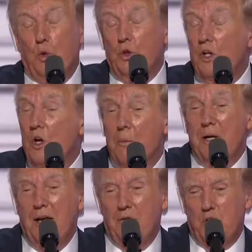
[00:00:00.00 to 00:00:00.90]
wounded.
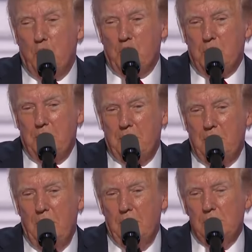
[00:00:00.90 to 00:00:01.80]
Nobody ever talks about
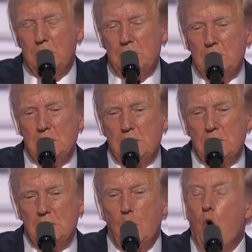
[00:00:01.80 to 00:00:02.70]
them.
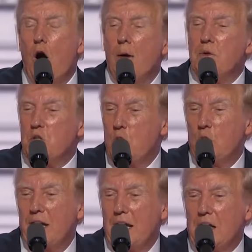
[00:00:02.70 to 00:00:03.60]
No arms,
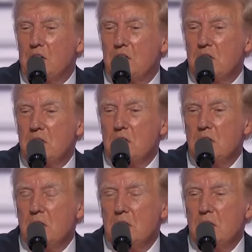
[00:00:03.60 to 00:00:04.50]
no legs,
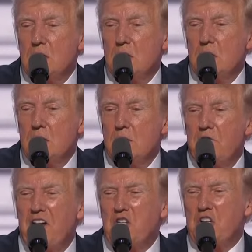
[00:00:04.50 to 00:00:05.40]

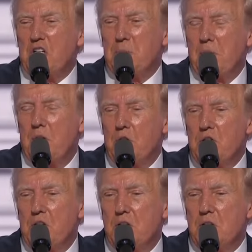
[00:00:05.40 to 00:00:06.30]
face
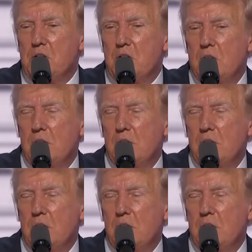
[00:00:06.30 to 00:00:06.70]
explosions,